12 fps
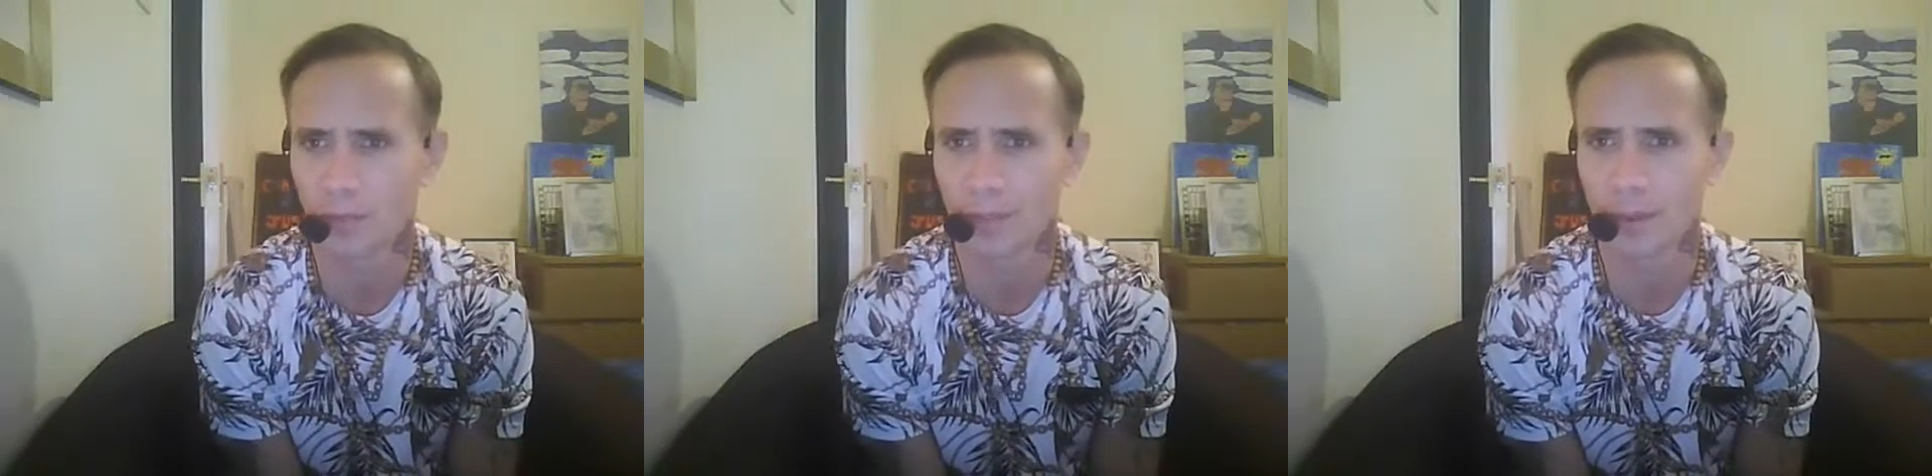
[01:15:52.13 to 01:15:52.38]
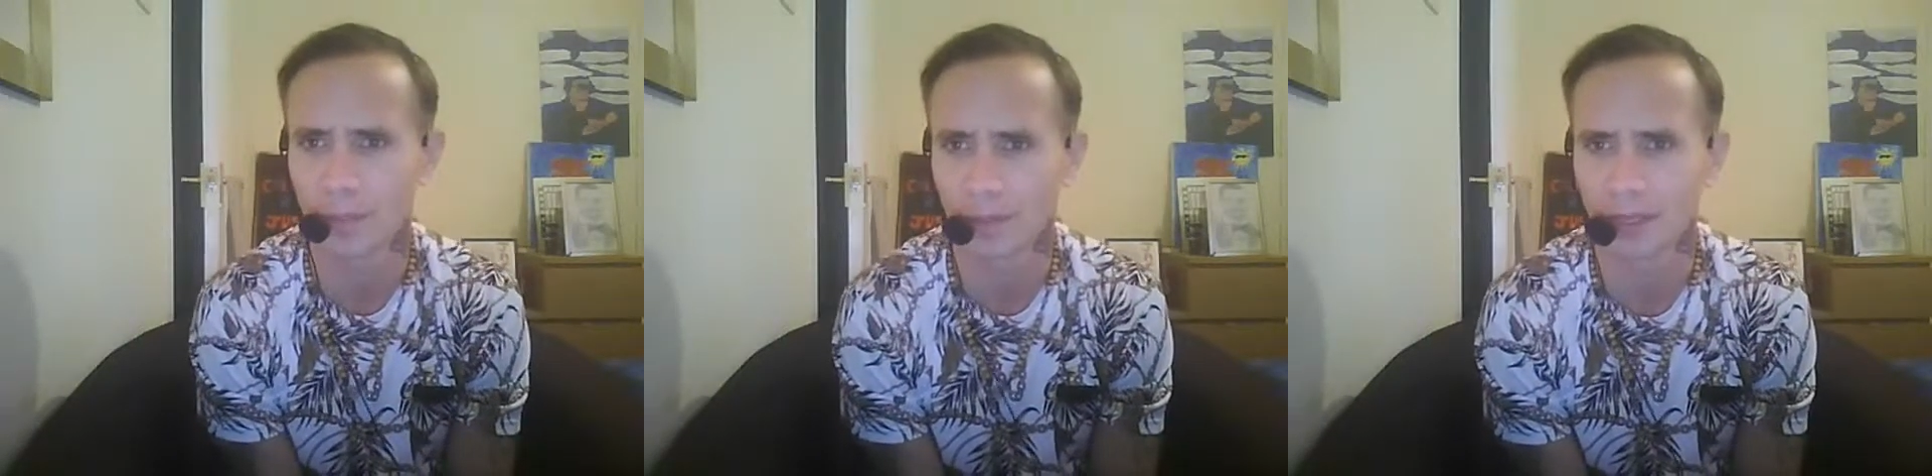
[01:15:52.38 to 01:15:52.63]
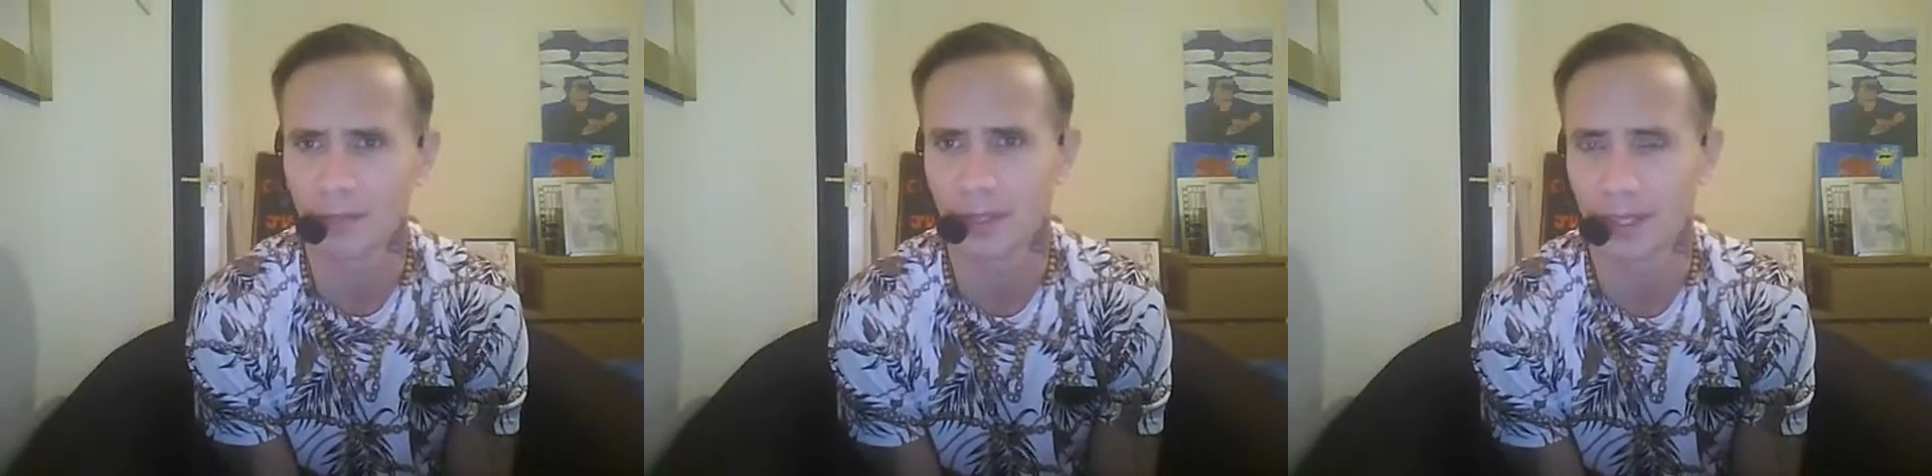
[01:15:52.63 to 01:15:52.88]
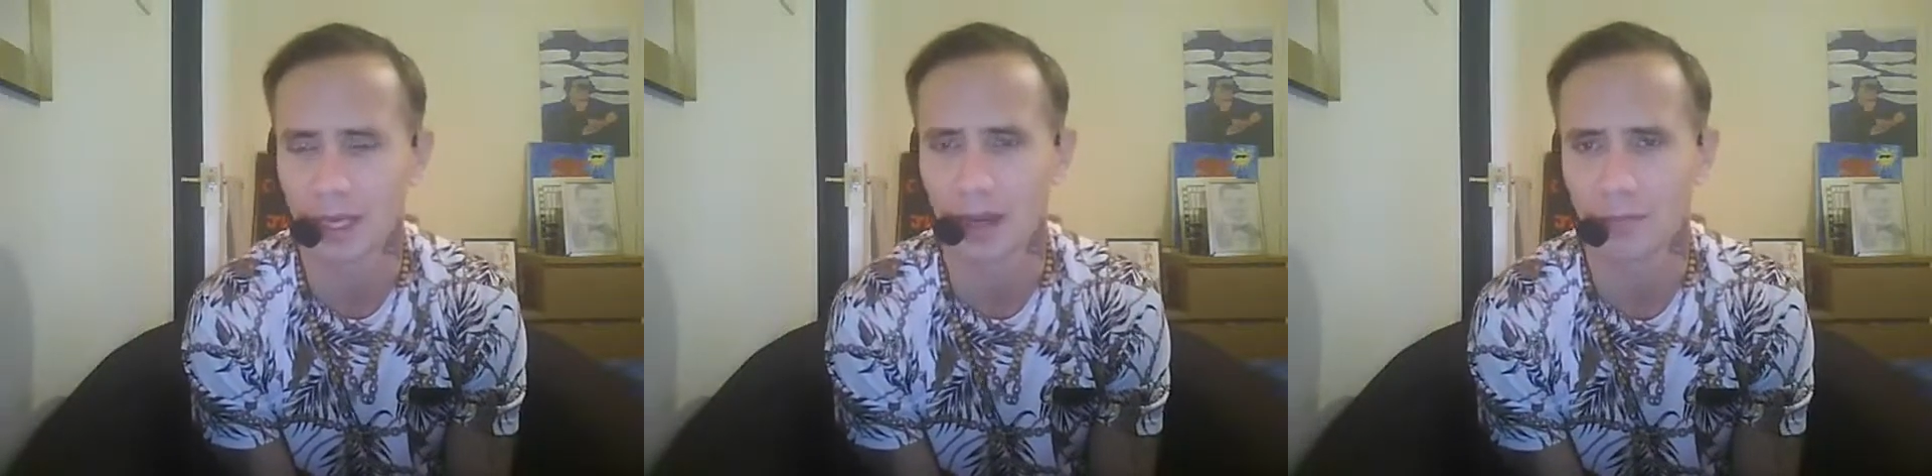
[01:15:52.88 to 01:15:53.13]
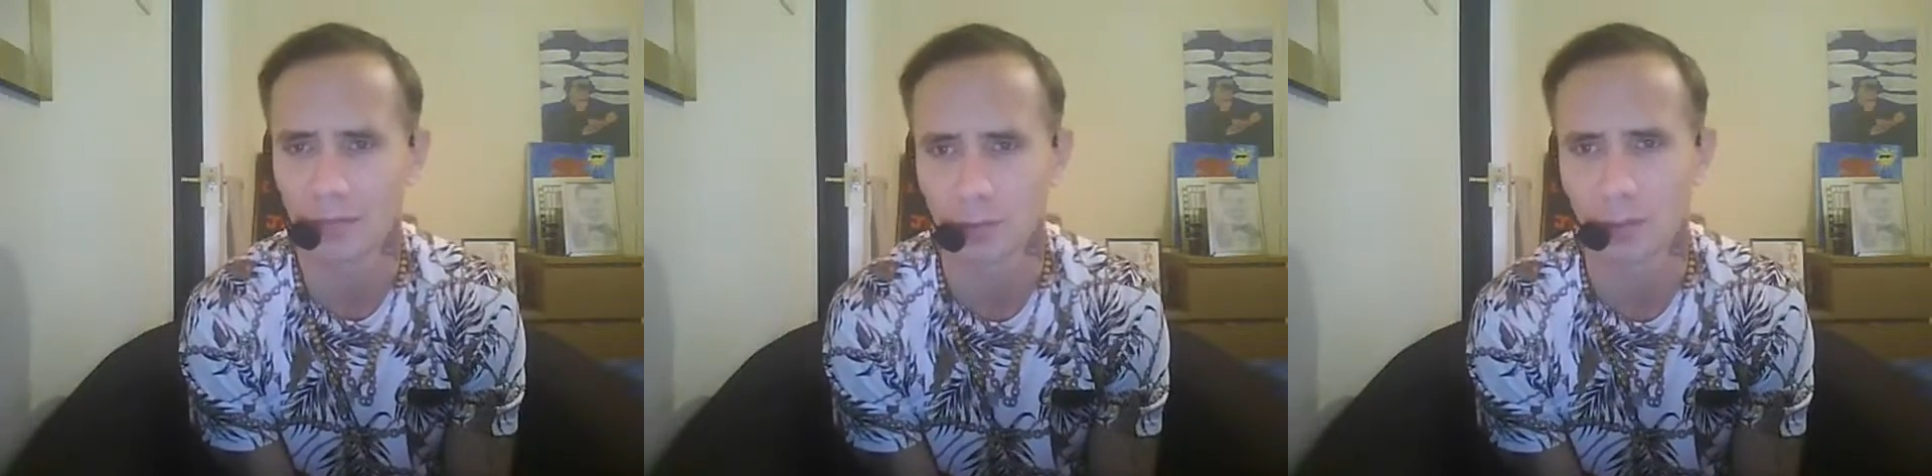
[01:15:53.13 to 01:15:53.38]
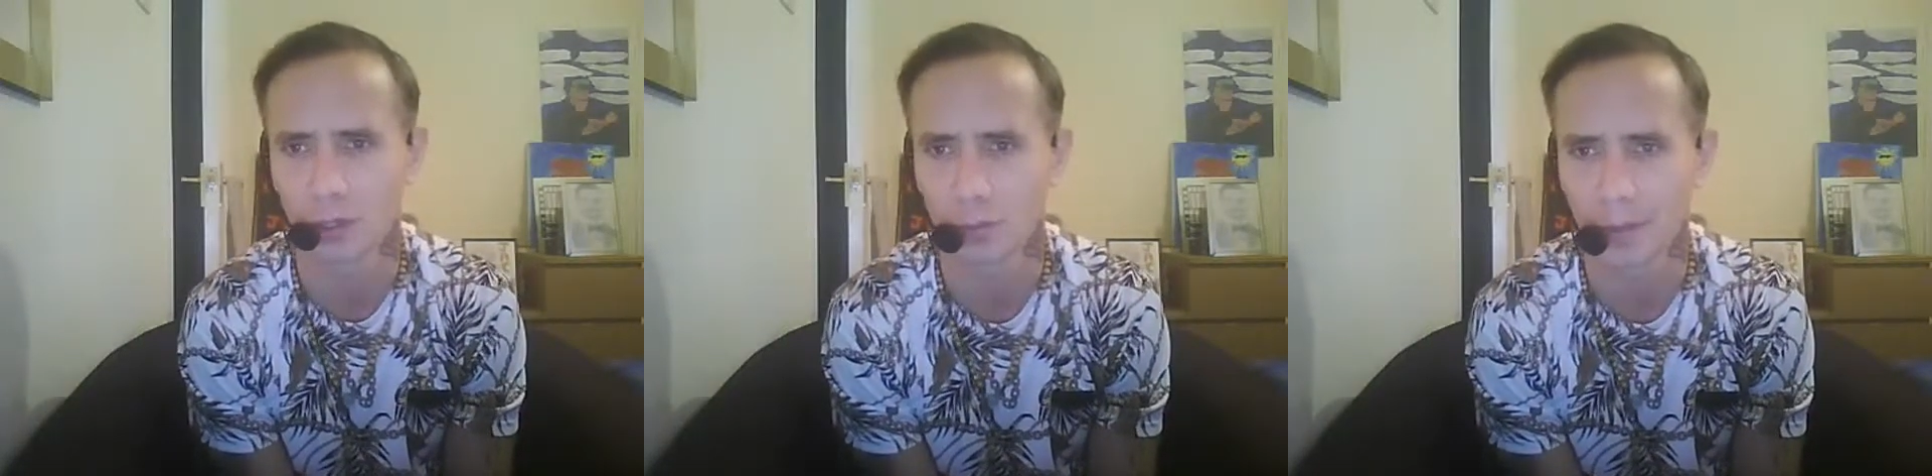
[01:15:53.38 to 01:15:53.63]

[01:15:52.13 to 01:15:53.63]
But believe me, I feel a lot